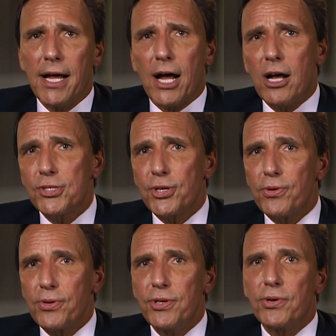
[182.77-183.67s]

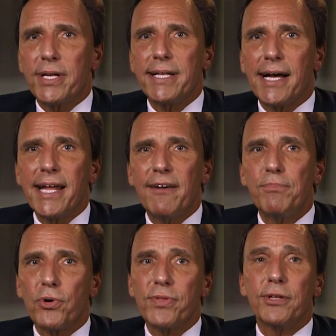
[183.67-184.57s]
Also, you cannot have
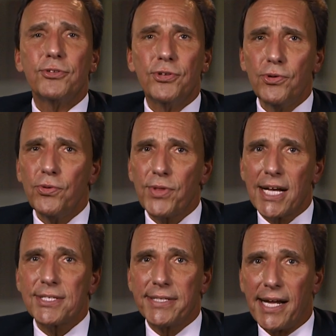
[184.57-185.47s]
more than
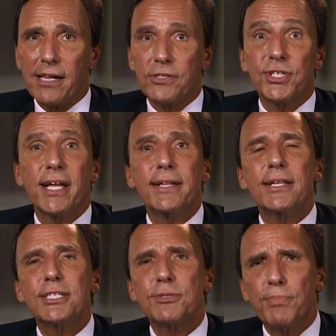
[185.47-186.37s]
$2,000 in
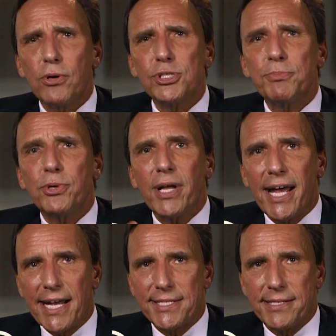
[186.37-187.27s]
disposable
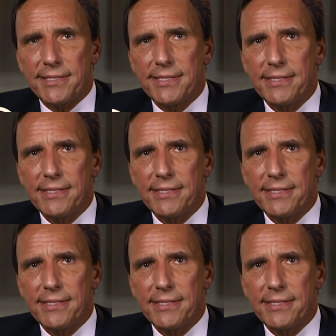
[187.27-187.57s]
assets.